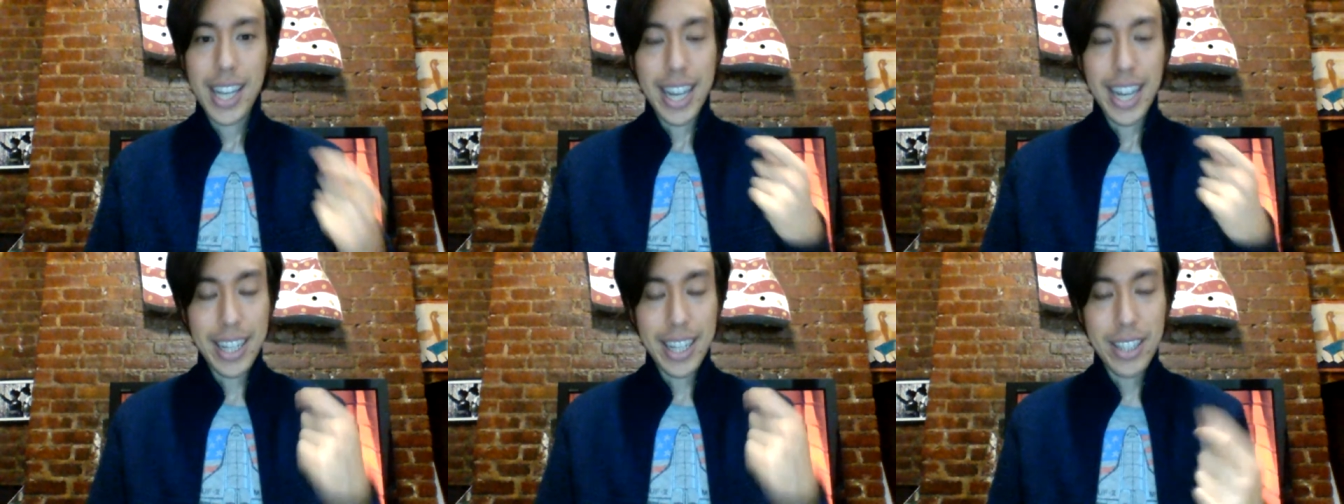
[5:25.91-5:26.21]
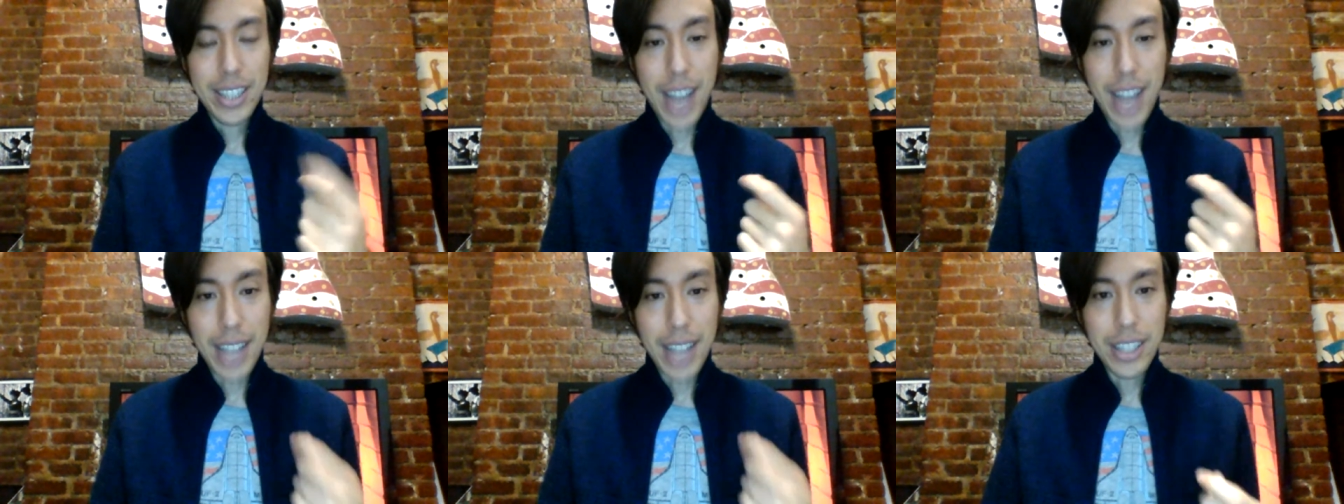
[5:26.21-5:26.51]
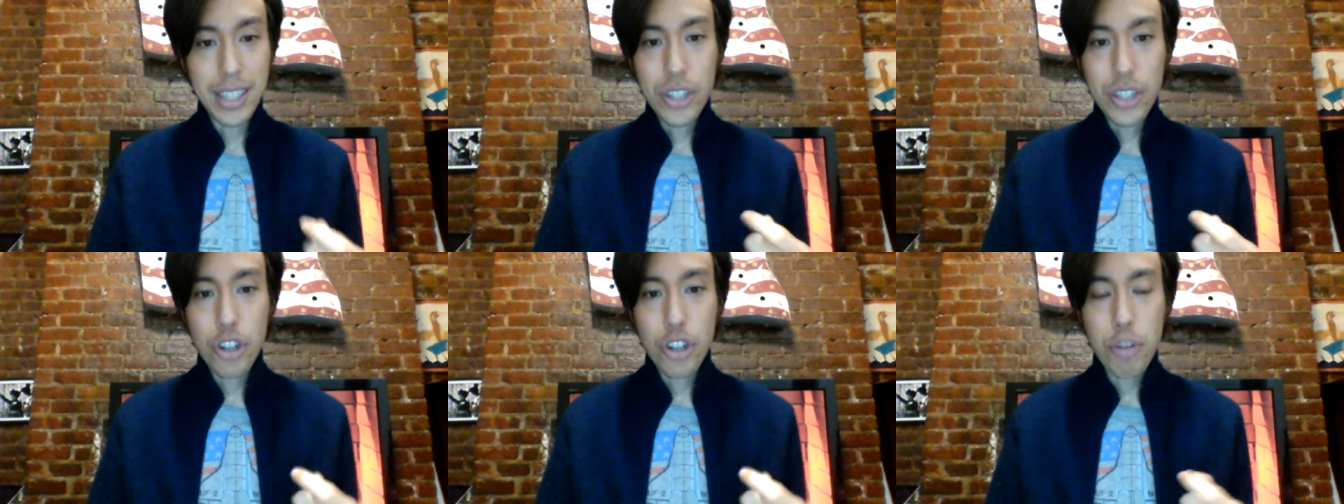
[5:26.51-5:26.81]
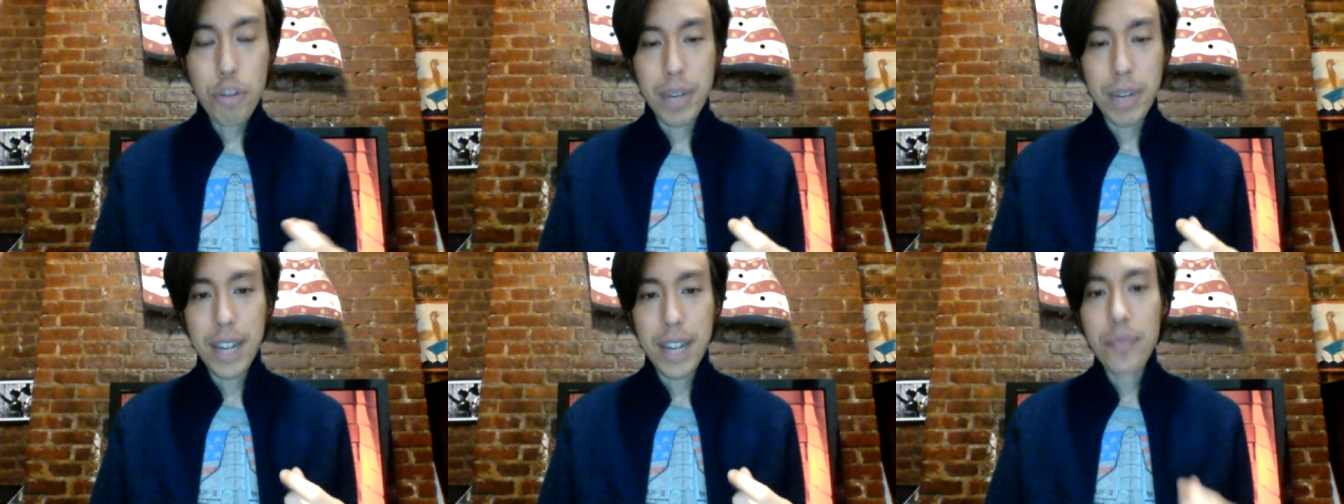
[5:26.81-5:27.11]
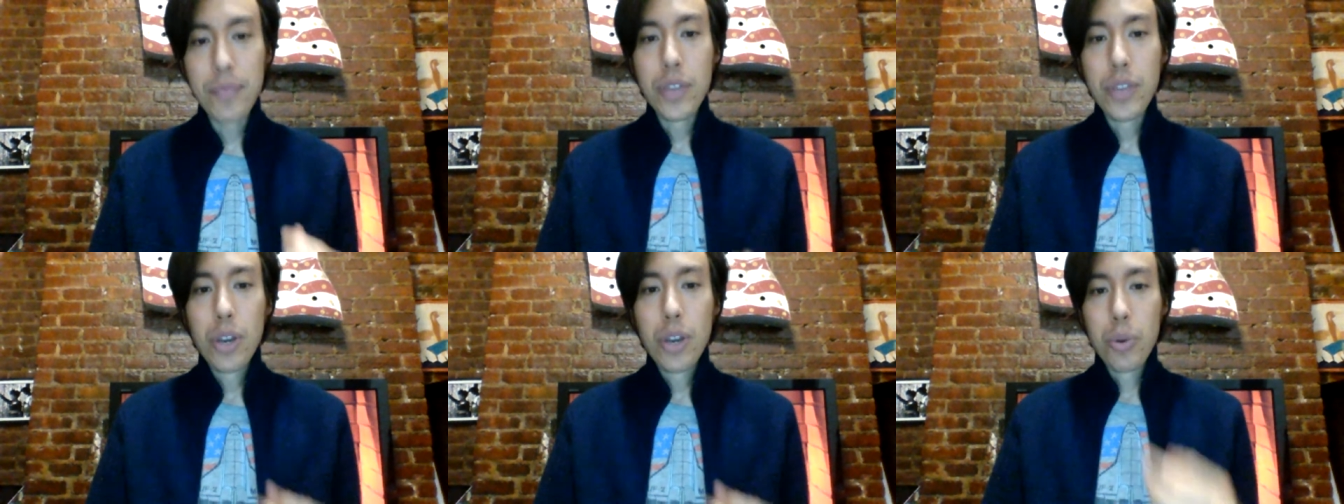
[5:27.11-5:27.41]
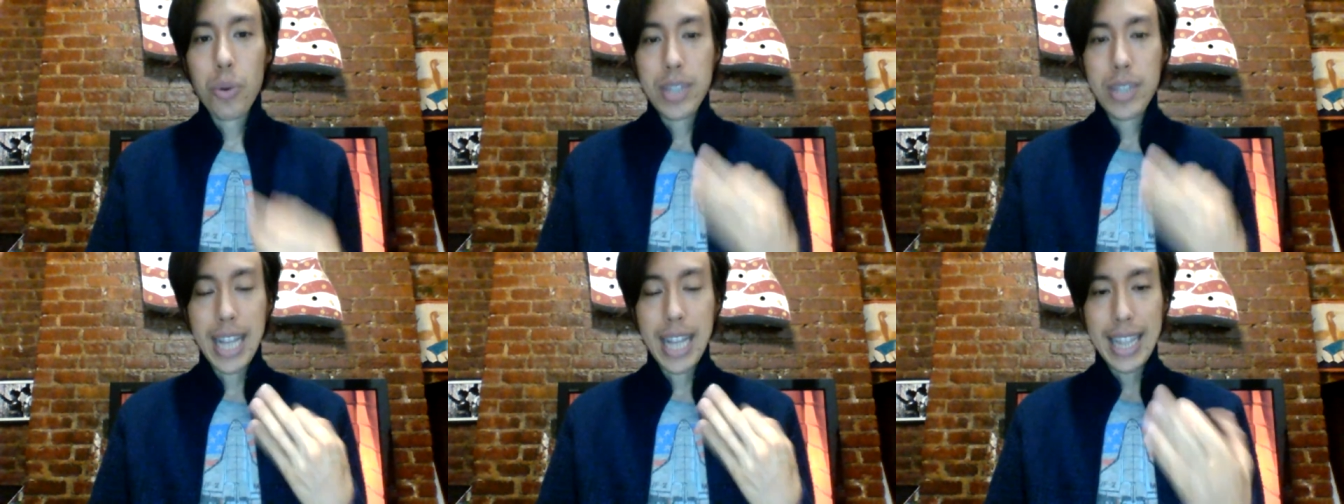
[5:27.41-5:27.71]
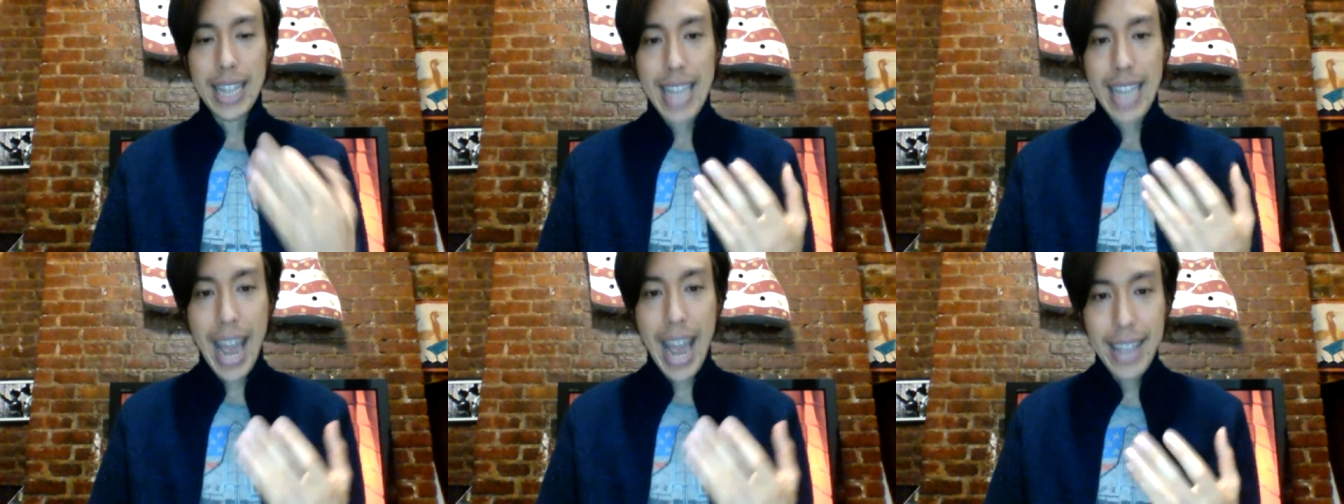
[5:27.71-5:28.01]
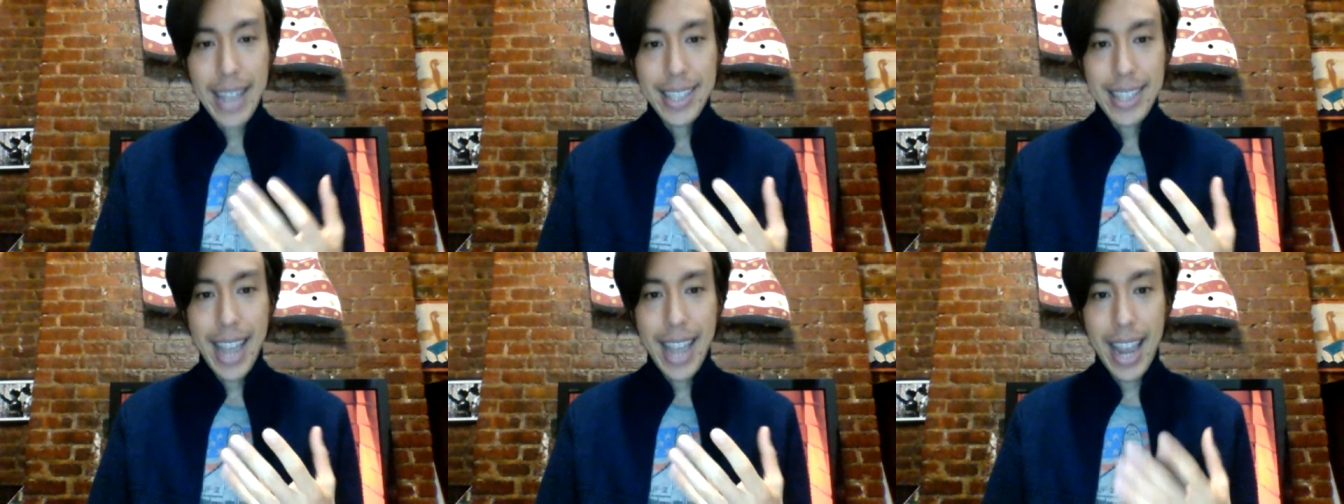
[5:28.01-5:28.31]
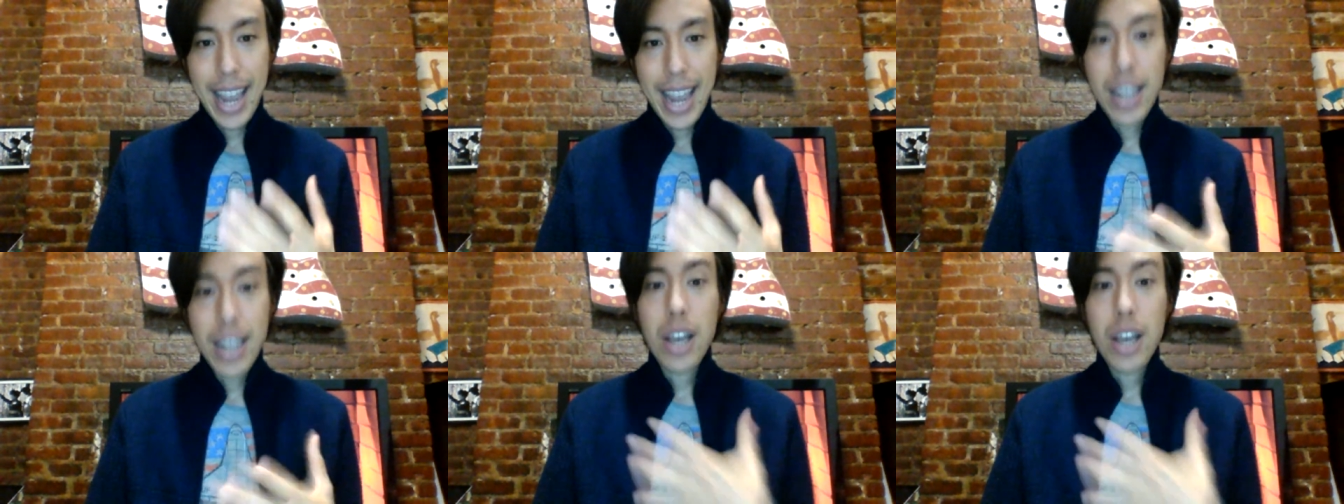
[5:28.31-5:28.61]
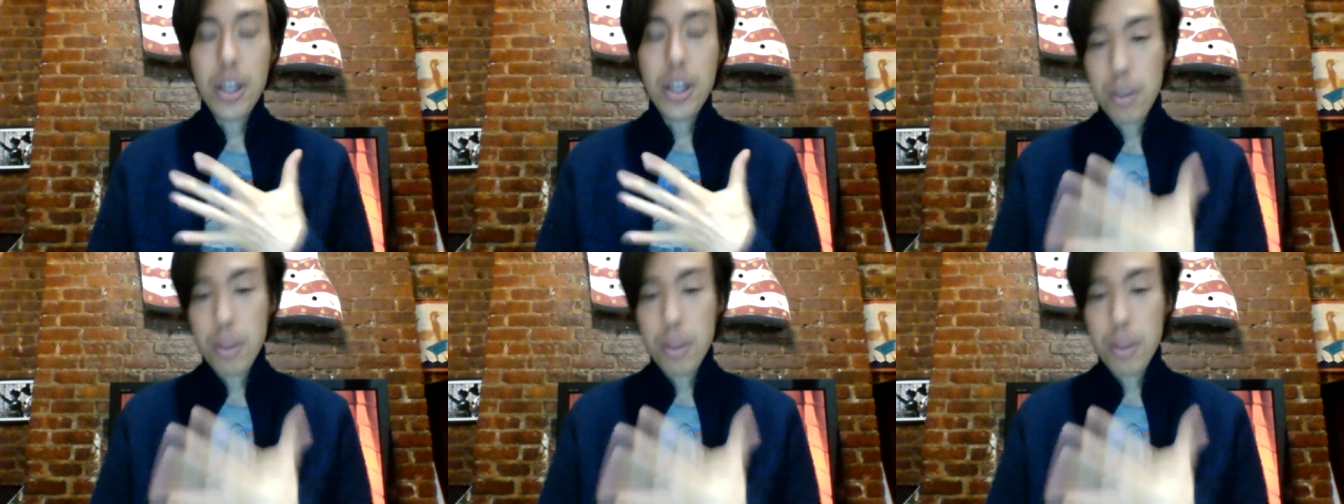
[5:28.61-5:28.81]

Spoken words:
in Nazi Germany was that the SA,